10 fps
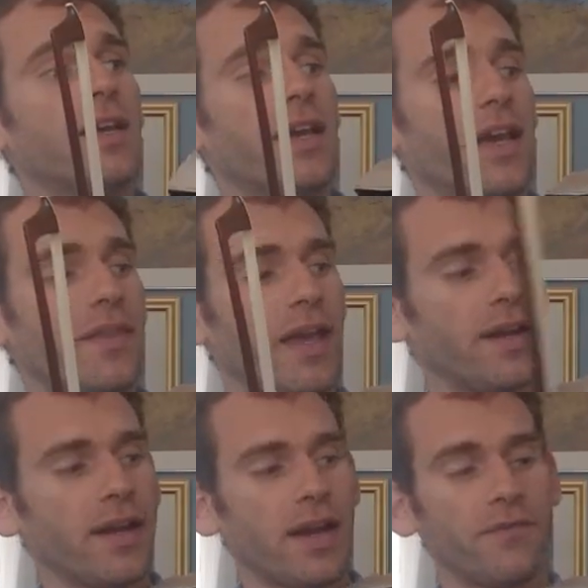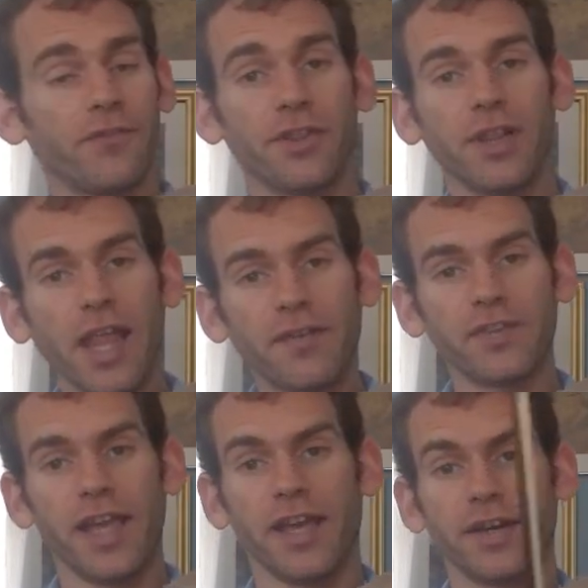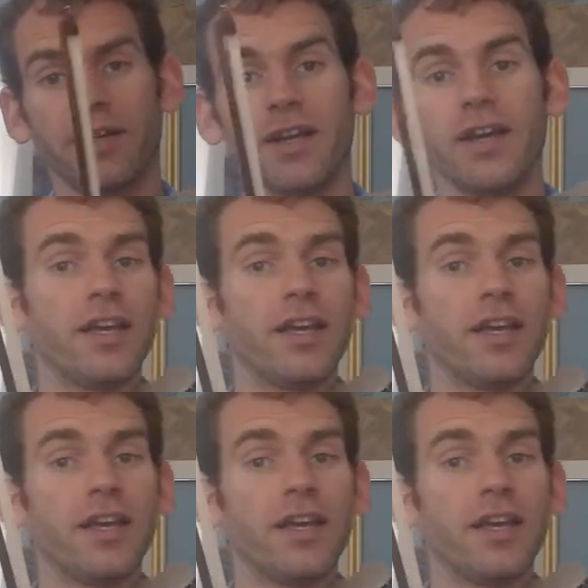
And then for the left hand,